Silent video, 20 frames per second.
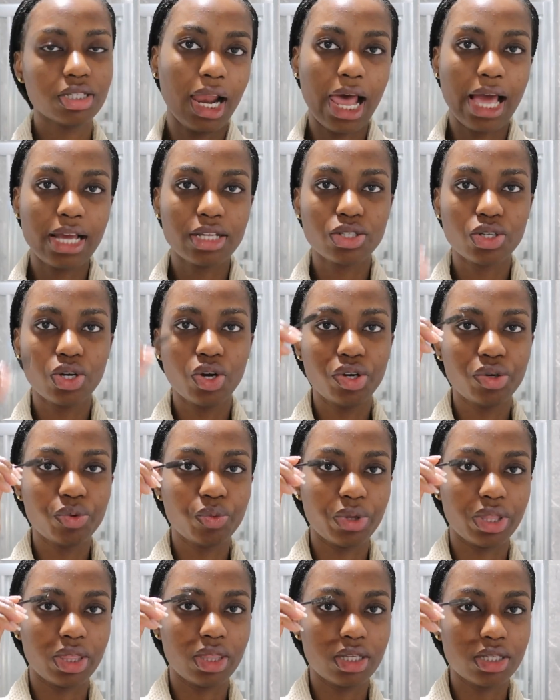I like to go
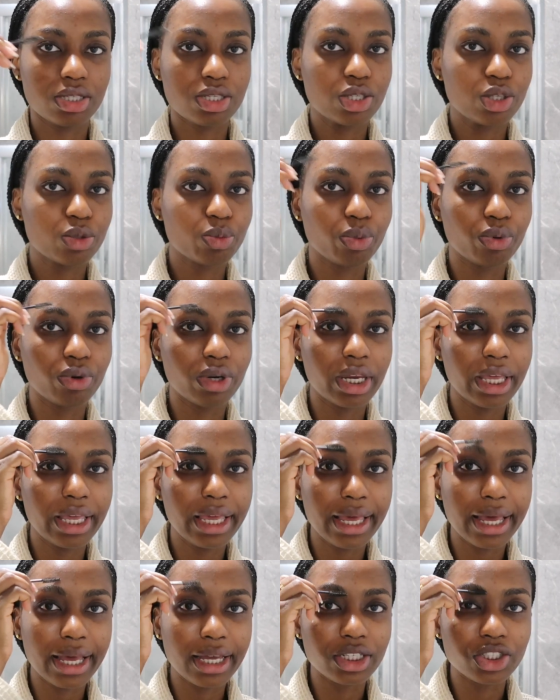in with this
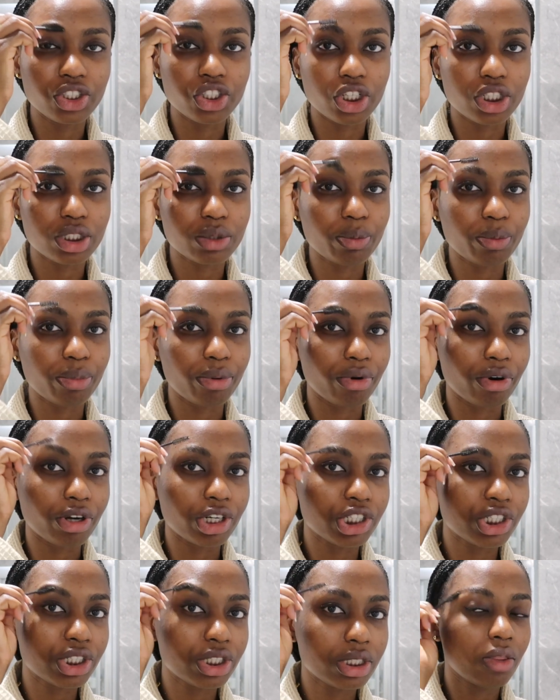spoolie and just
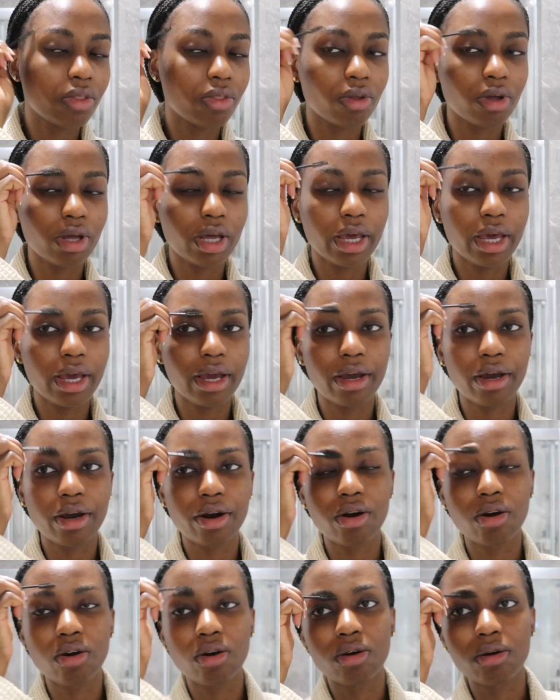brush the
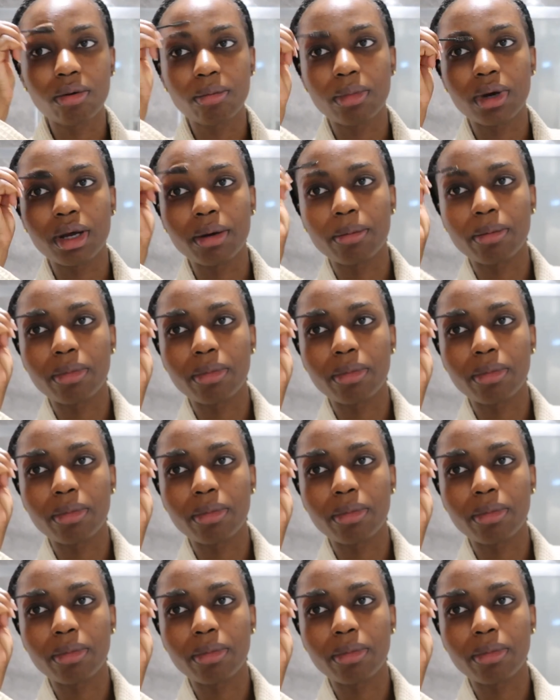hair on my